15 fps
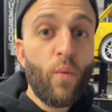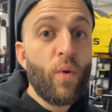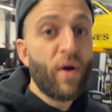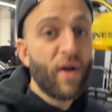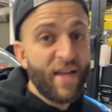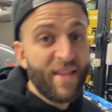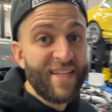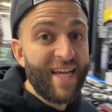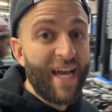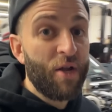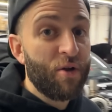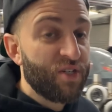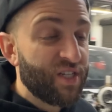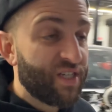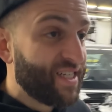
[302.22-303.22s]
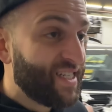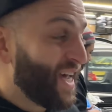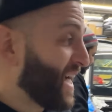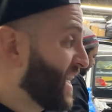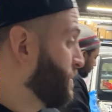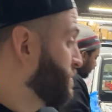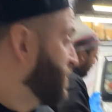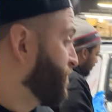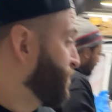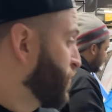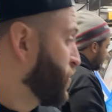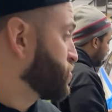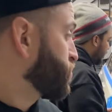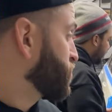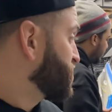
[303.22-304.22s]
We're gonna hit the dyno in just a second, but
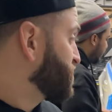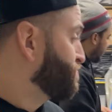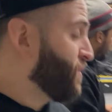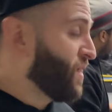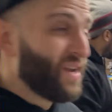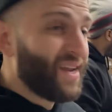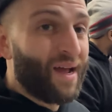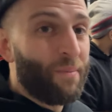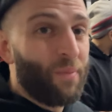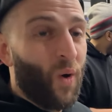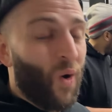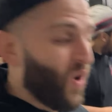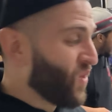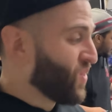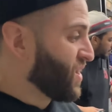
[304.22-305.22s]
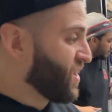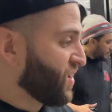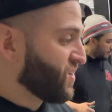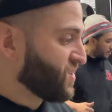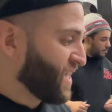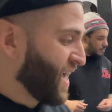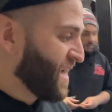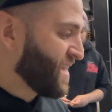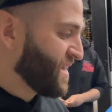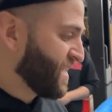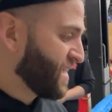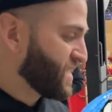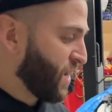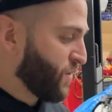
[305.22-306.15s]
first we're just buttoning up all the little tiny things. I